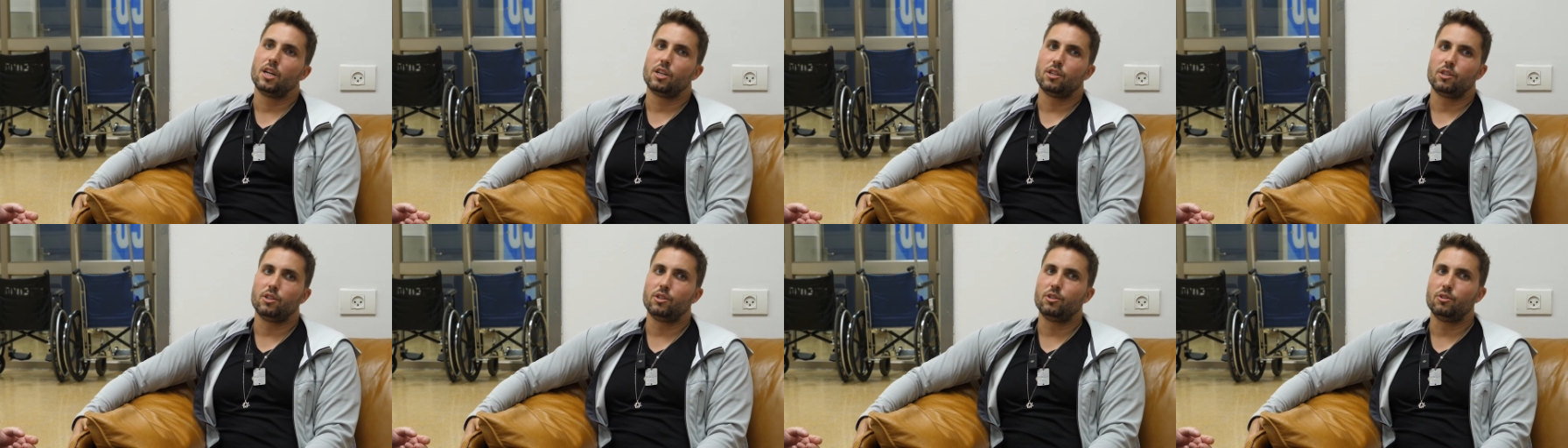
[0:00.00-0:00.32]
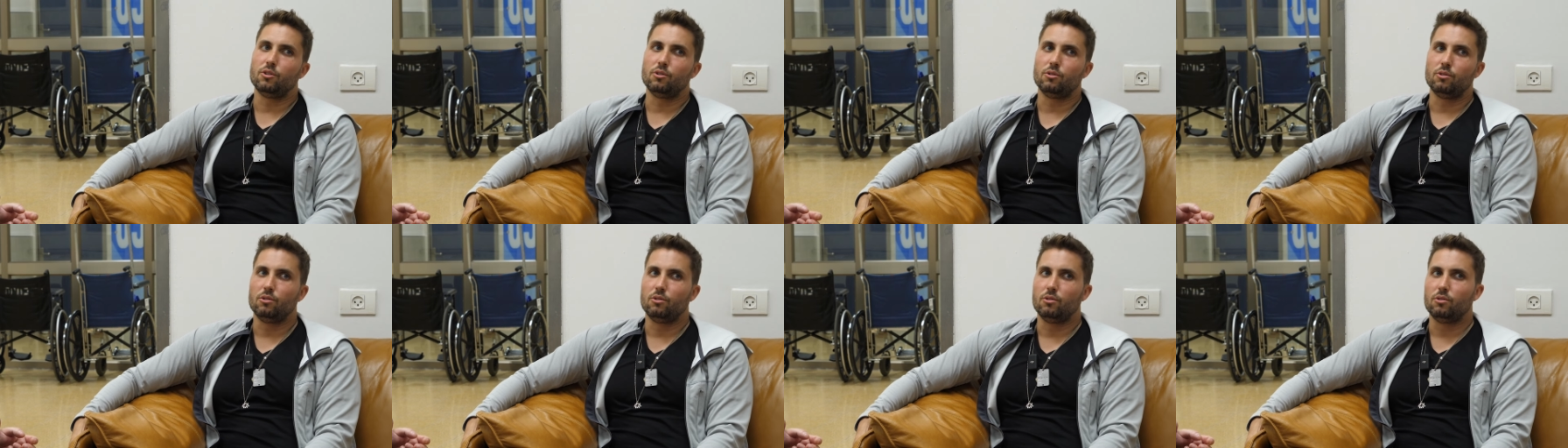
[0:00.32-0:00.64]

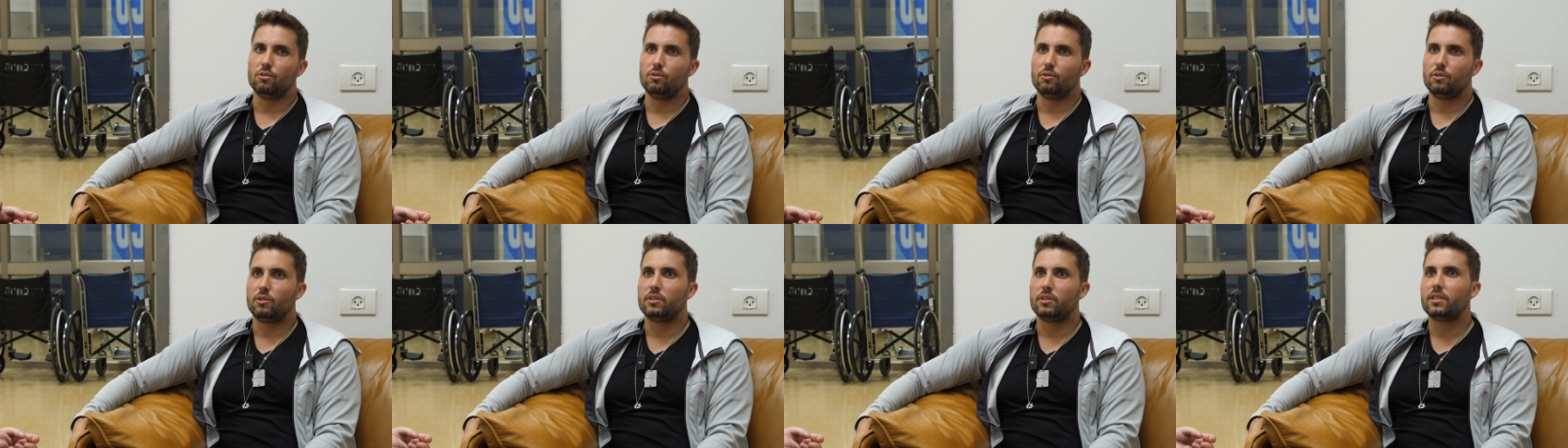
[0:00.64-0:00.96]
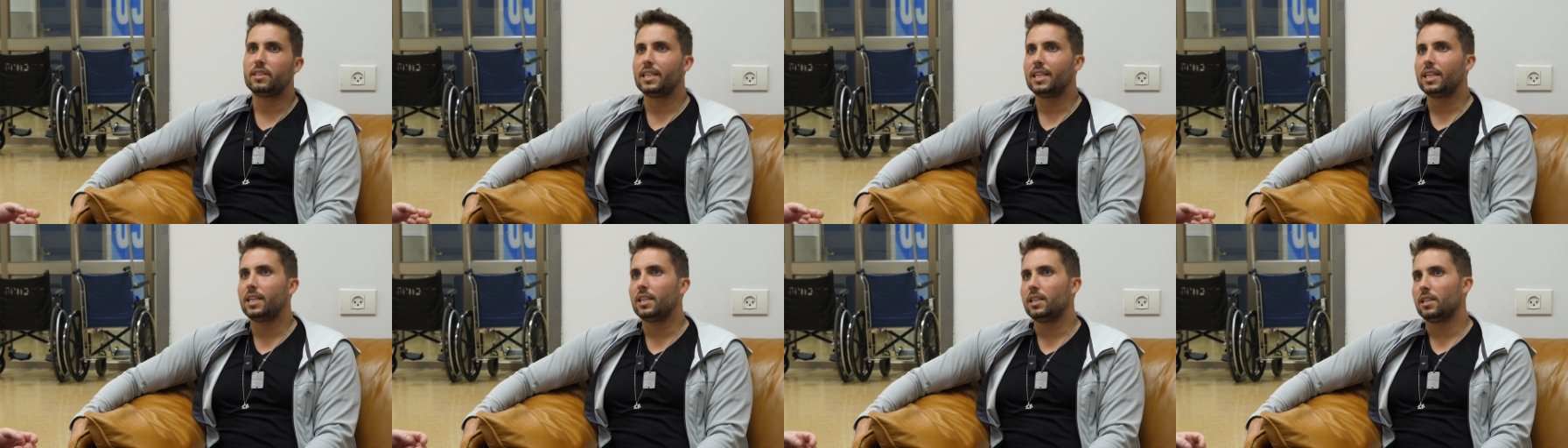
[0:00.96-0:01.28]
you
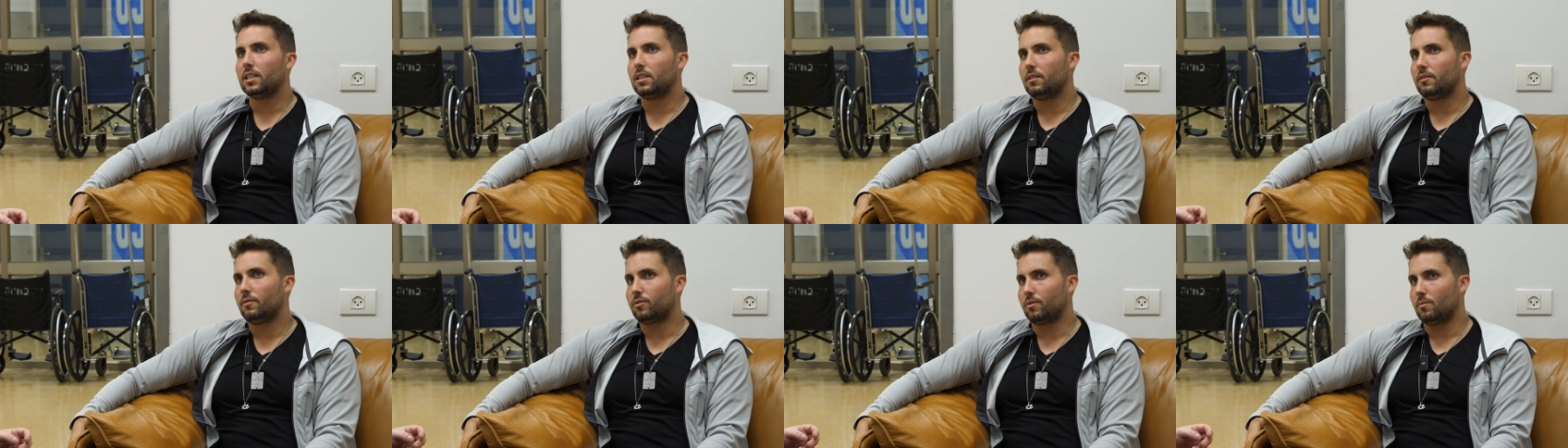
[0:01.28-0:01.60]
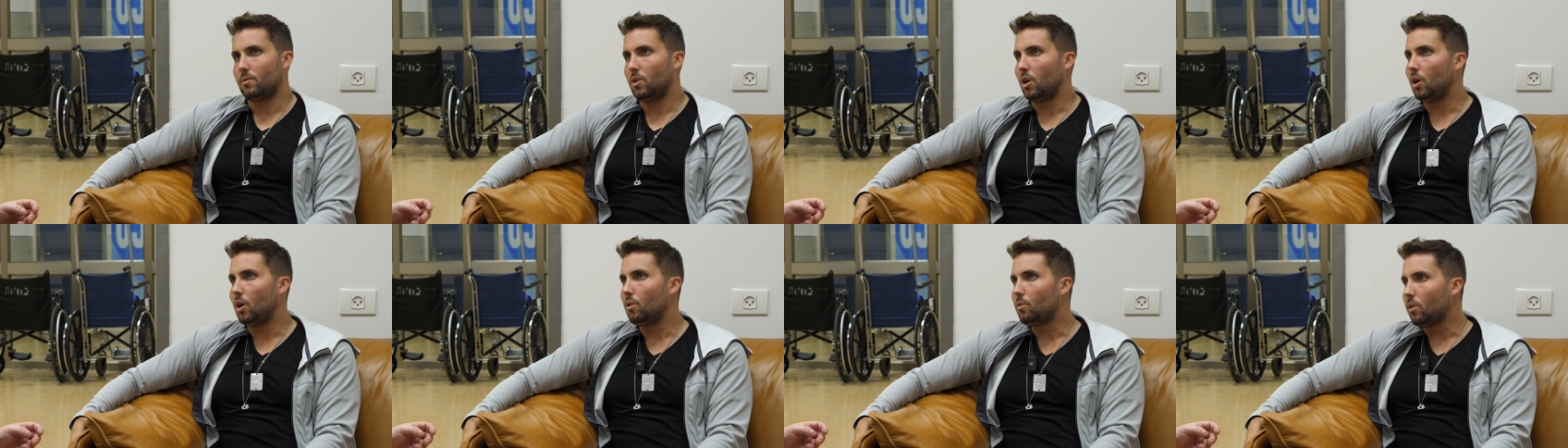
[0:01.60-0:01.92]
see
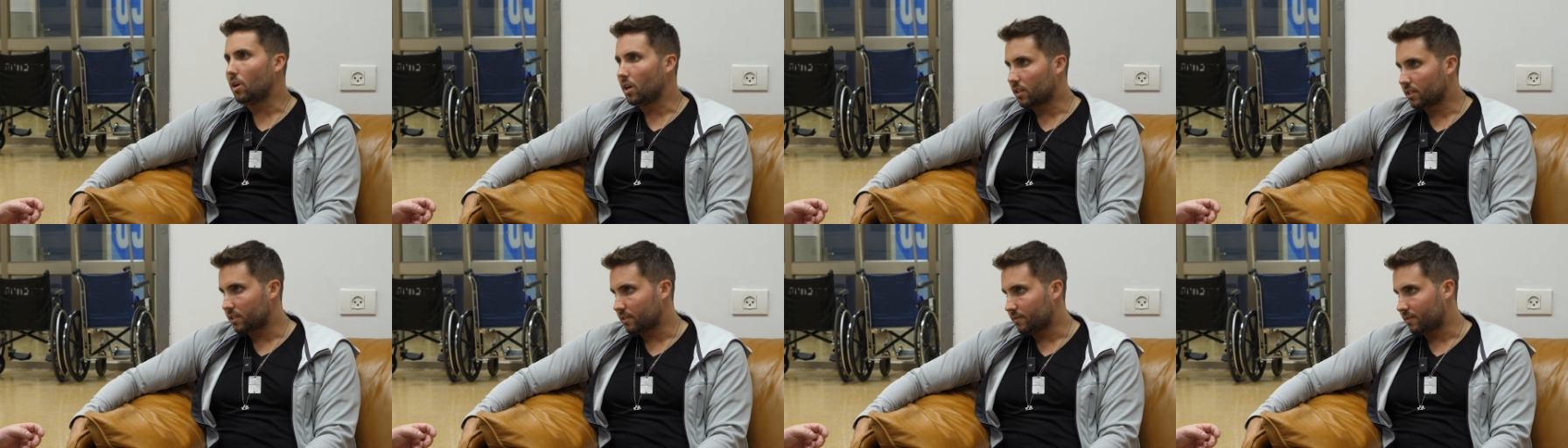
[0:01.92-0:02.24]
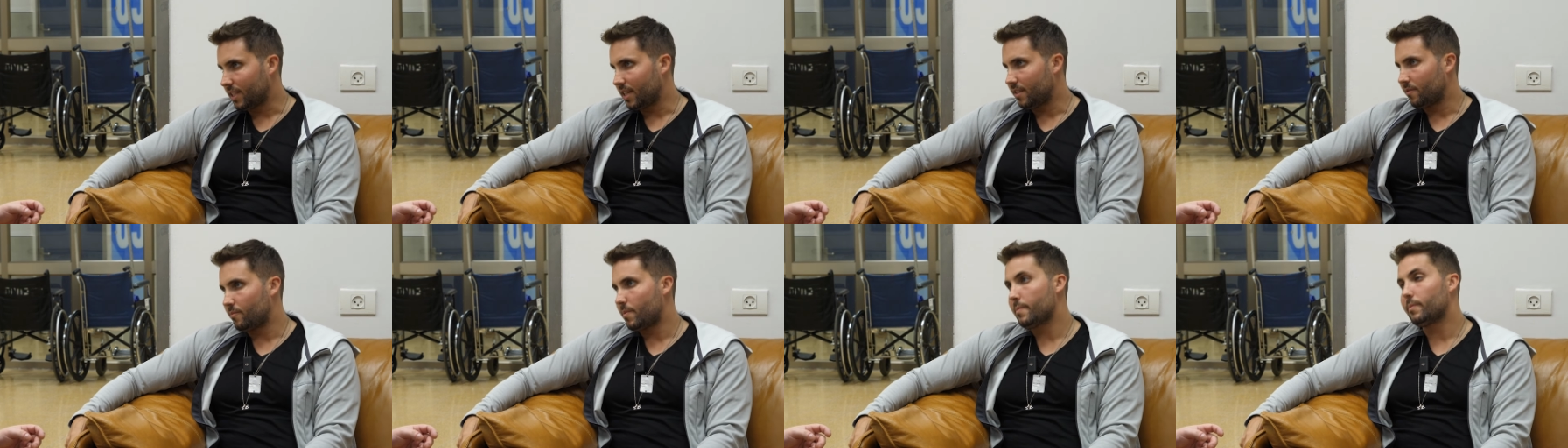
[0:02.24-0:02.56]
from all walks of
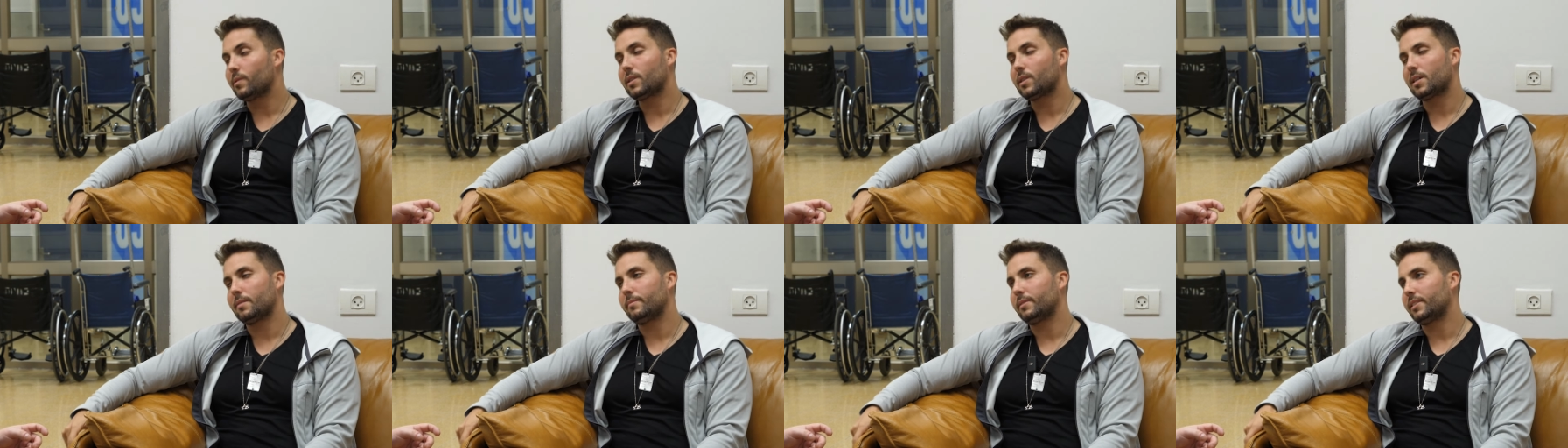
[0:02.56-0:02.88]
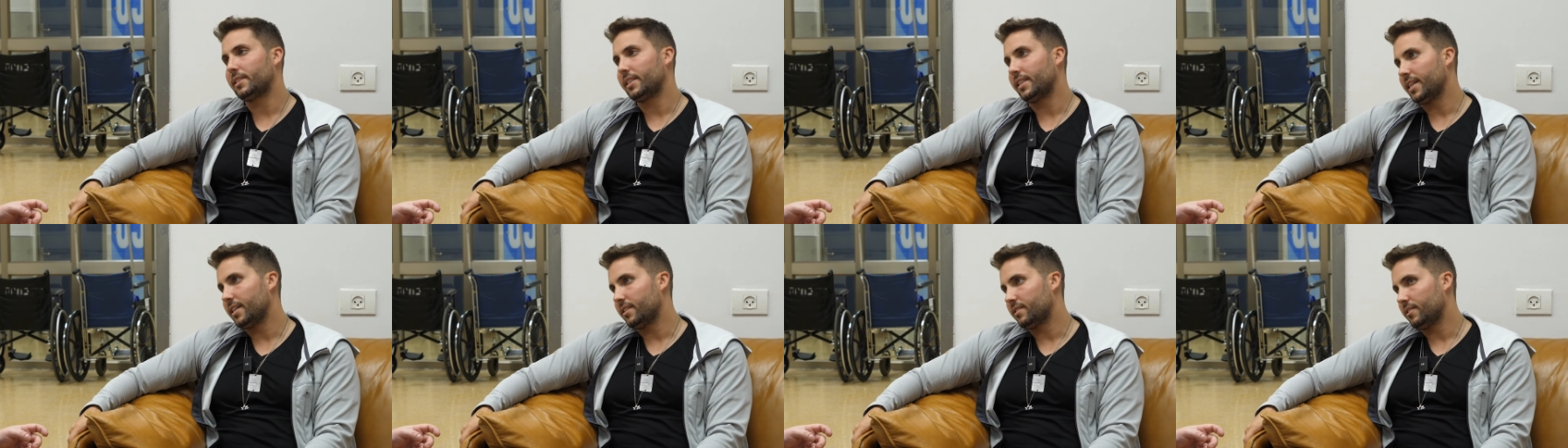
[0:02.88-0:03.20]
life people coming
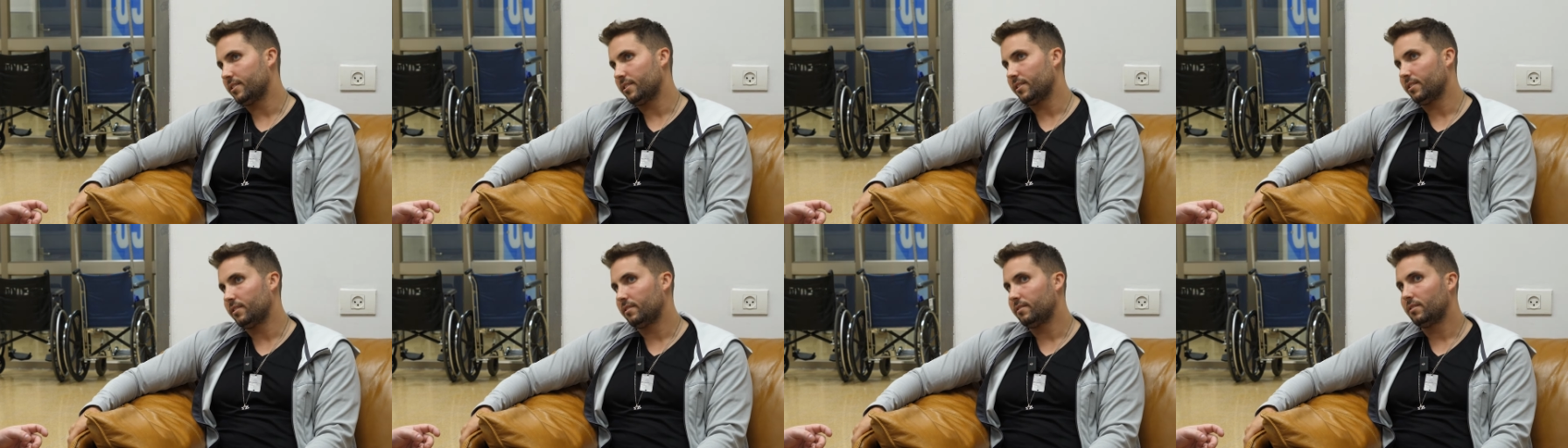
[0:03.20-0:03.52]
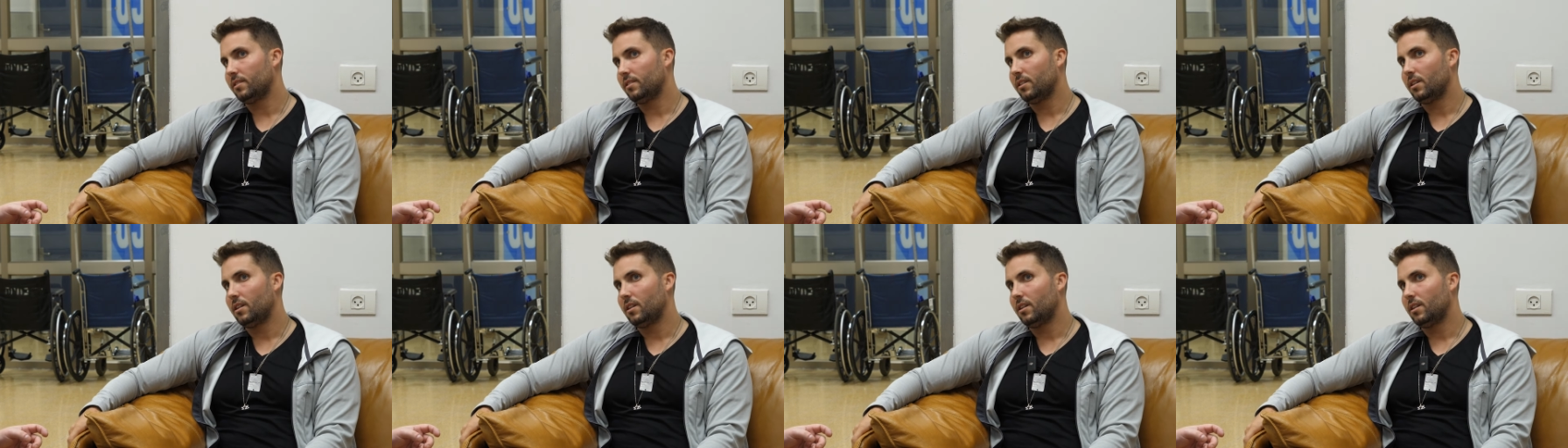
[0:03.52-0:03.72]
together